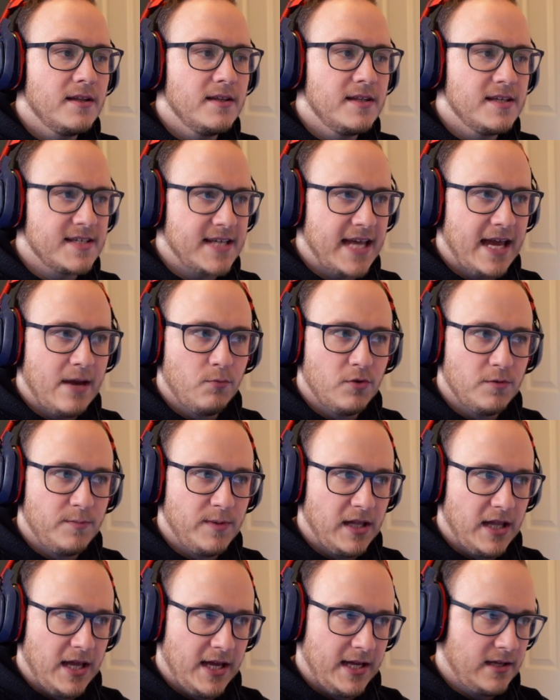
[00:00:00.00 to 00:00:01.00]
this game would
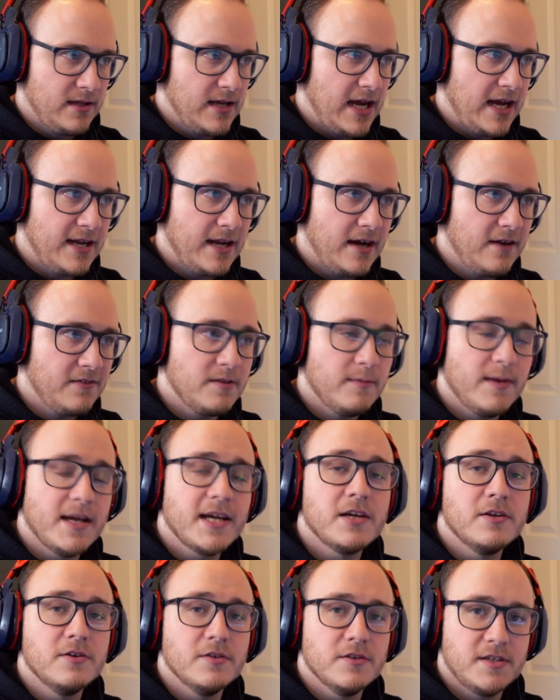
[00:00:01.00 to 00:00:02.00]
be like, I'd have to
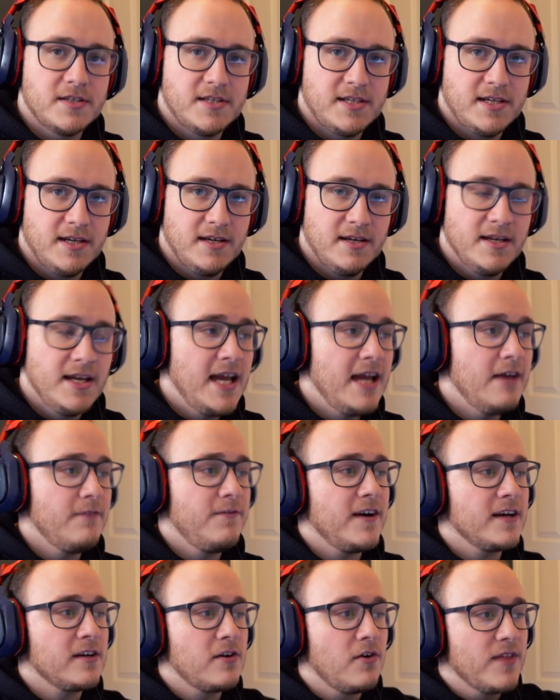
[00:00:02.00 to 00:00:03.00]
make another tier. In
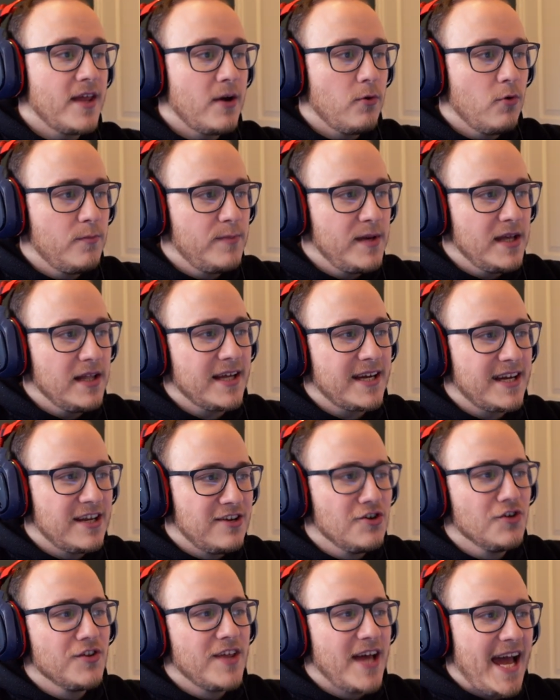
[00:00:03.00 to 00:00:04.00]
fact, no, there would be like
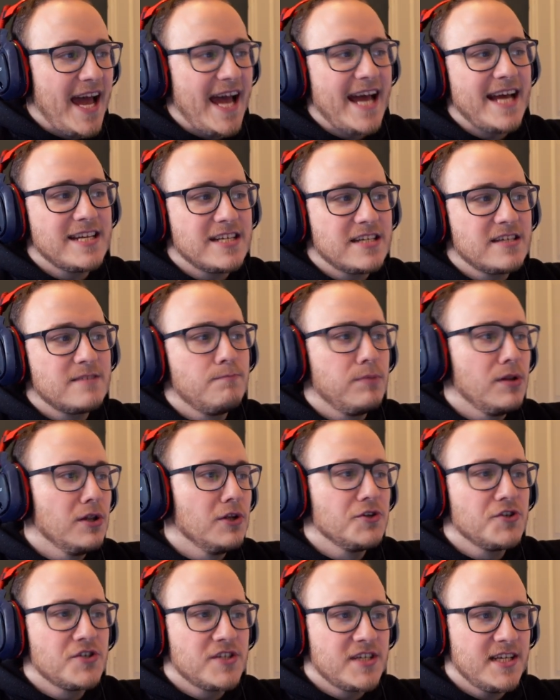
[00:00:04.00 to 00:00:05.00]
another S
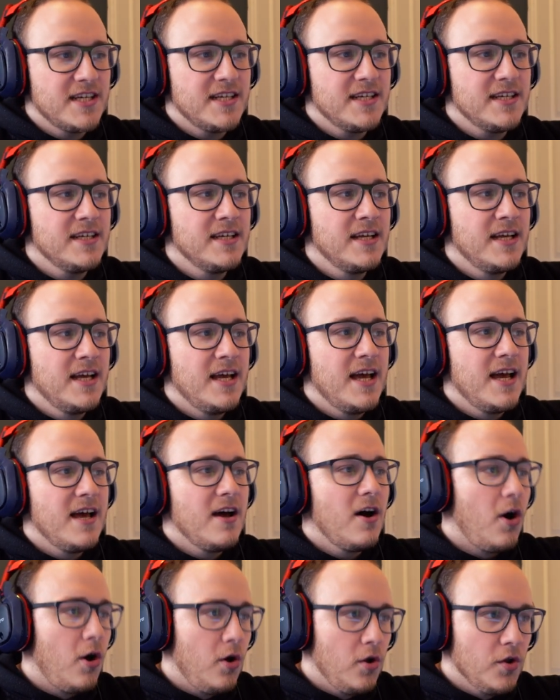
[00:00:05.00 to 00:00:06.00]
plus tier.
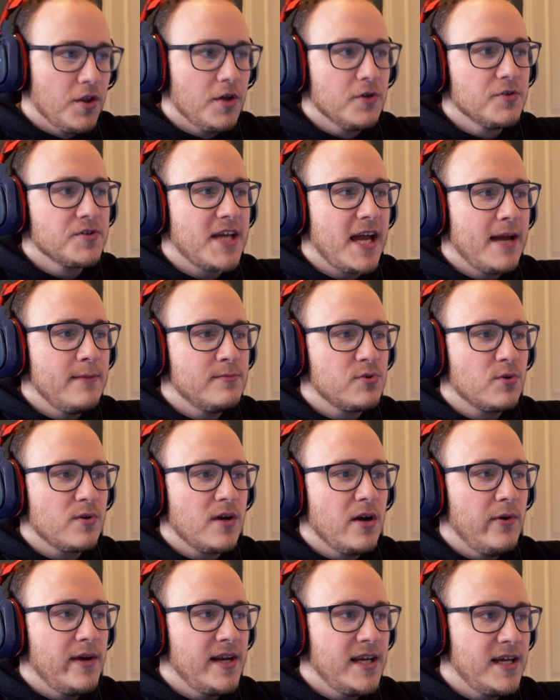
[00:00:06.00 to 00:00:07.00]
All those games will
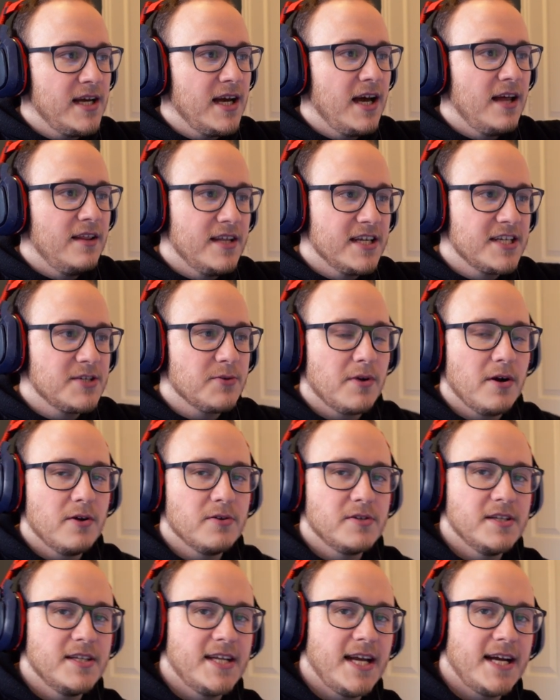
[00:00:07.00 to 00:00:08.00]
go in it, and this will
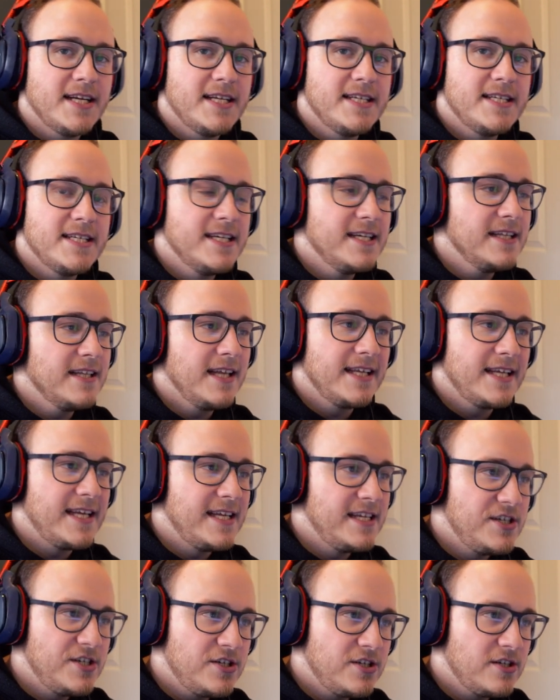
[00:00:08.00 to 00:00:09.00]
go to daddy tier. Like,
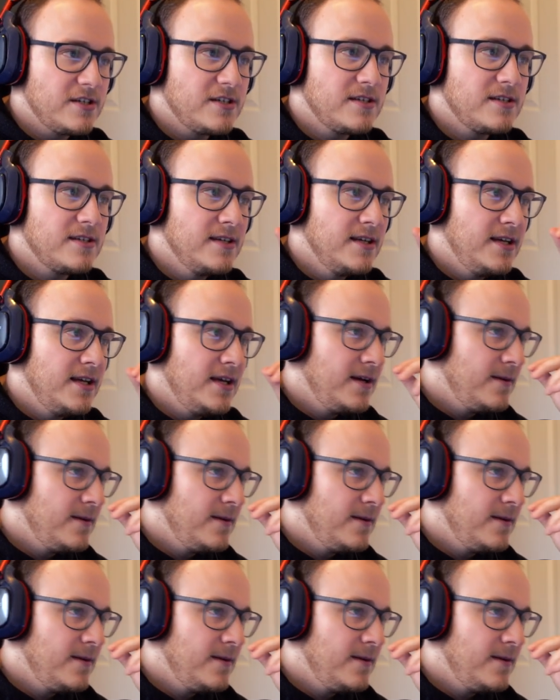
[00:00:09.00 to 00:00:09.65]
it's just,